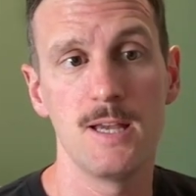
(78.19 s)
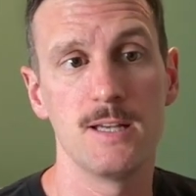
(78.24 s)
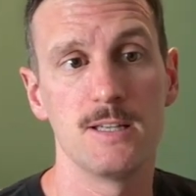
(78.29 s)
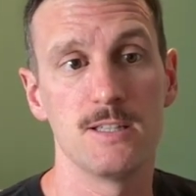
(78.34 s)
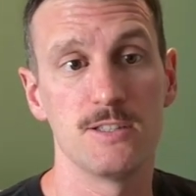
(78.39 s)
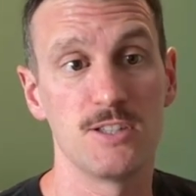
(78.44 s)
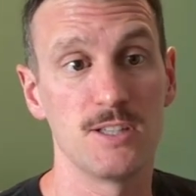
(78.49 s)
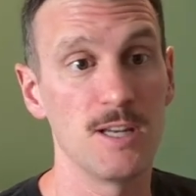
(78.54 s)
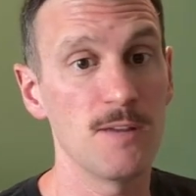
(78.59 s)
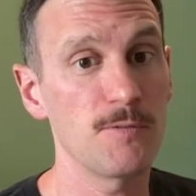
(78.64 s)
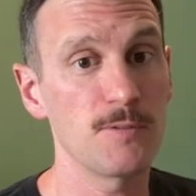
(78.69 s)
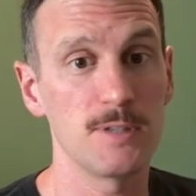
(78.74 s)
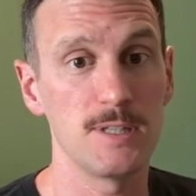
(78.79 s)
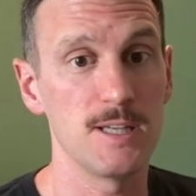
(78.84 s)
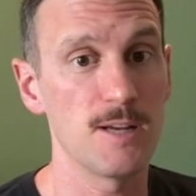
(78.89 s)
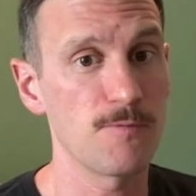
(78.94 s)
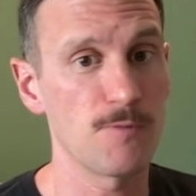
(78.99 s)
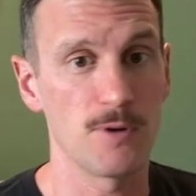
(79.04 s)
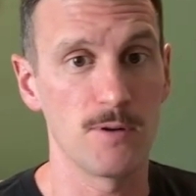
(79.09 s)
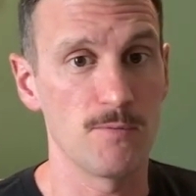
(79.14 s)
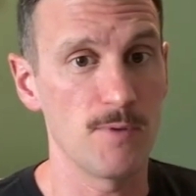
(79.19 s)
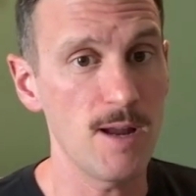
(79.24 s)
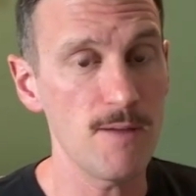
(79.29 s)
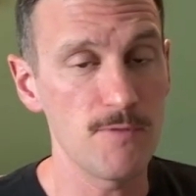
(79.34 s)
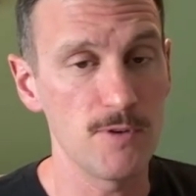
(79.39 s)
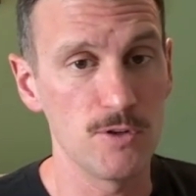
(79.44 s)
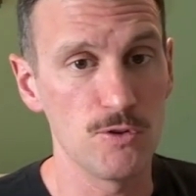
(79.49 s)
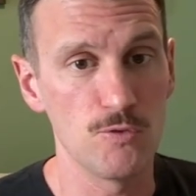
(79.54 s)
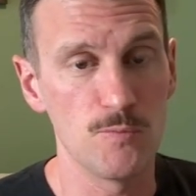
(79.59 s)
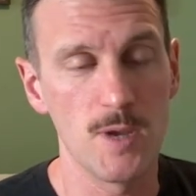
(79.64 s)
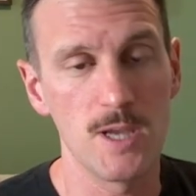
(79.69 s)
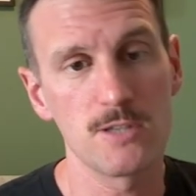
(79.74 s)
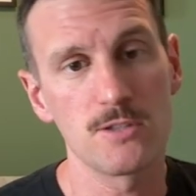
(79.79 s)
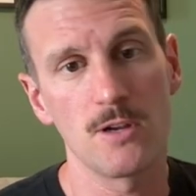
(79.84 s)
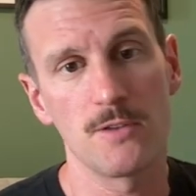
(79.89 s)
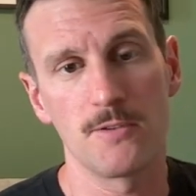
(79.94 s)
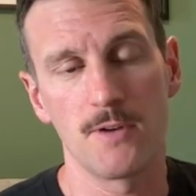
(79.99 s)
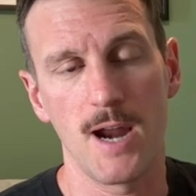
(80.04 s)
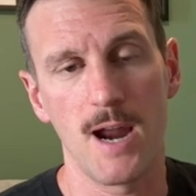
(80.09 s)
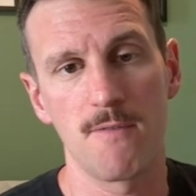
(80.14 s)
significantly different revenue based on
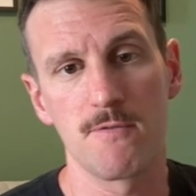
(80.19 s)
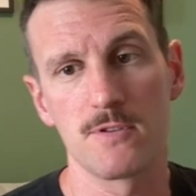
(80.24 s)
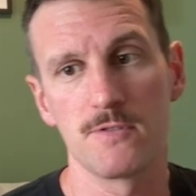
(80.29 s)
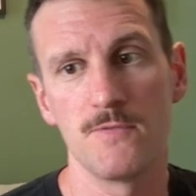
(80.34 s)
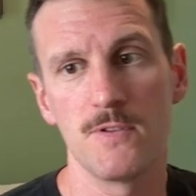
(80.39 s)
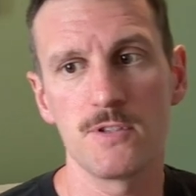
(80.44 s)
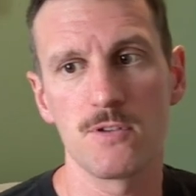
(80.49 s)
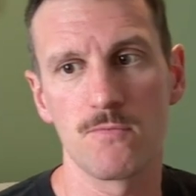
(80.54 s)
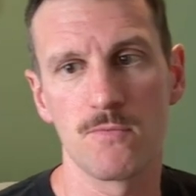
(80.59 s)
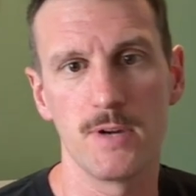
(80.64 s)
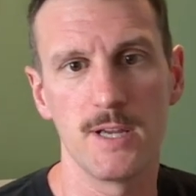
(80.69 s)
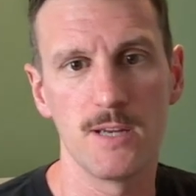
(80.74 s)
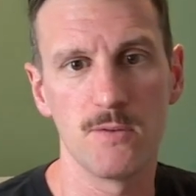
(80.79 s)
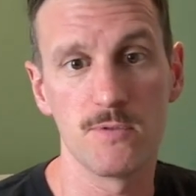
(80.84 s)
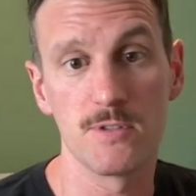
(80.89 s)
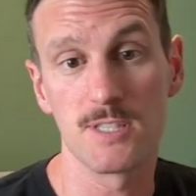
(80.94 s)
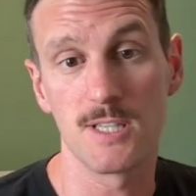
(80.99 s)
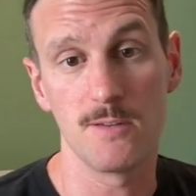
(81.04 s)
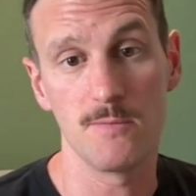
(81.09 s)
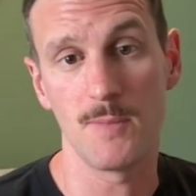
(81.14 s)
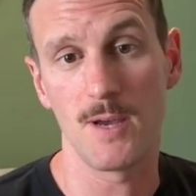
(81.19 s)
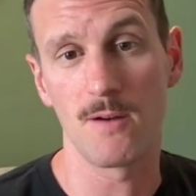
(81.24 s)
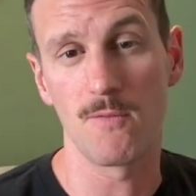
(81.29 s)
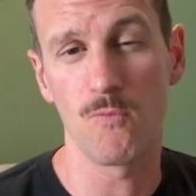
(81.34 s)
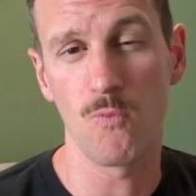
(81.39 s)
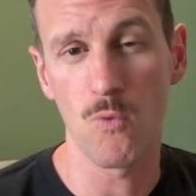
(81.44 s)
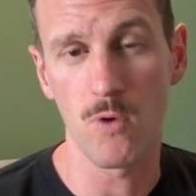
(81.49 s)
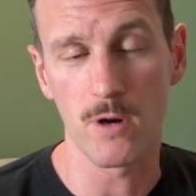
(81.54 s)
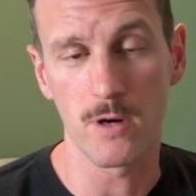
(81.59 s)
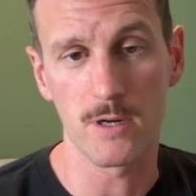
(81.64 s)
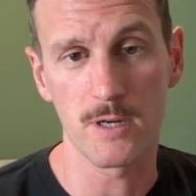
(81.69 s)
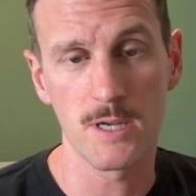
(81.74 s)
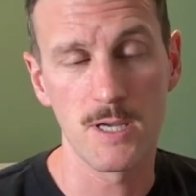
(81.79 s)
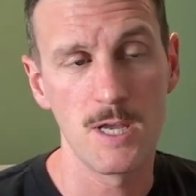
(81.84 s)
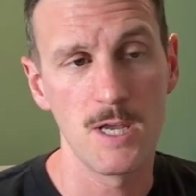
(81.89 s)
their average visit rate with the same amount of work.